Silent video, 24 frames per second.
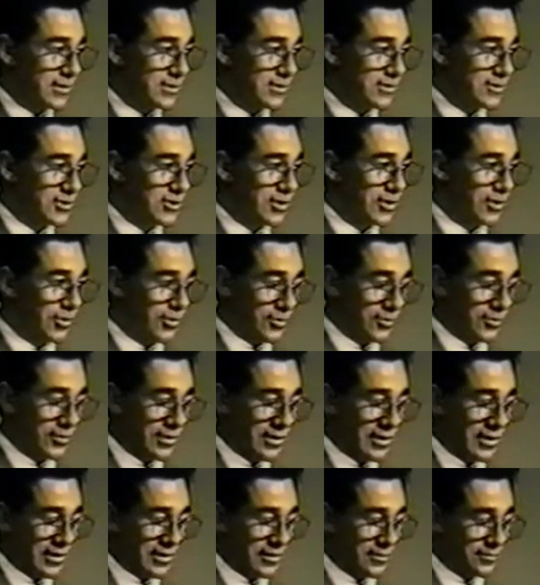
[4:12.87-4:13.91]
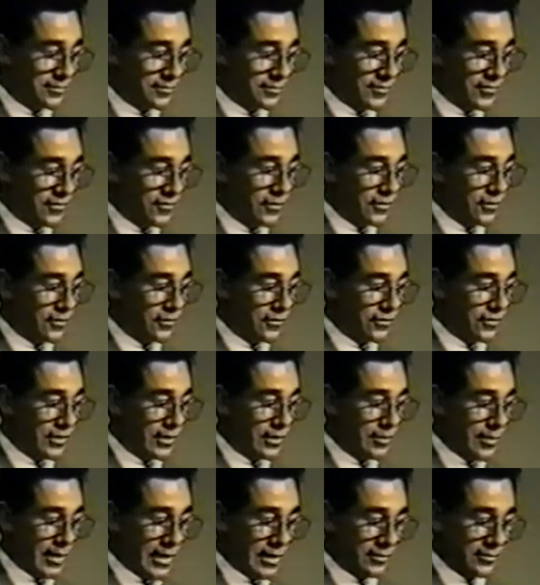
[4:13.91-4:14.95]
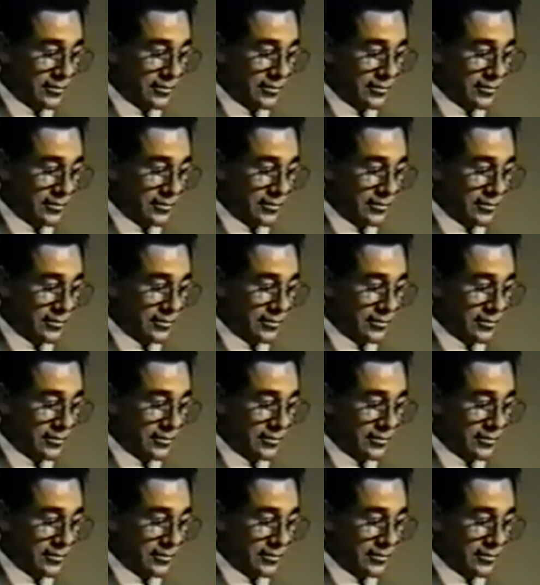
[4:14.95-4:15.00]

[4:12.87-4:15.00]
So feel free about